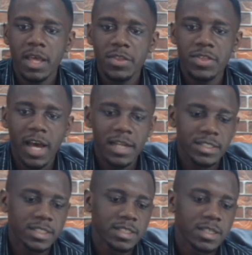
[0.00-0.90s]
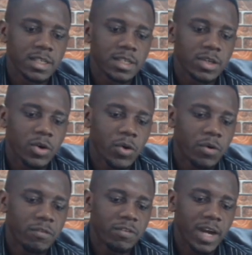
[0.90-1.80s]
that
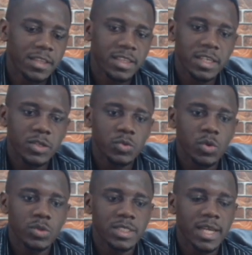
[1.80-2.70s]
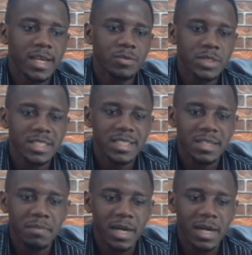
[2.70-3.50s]
of, I think it was it St.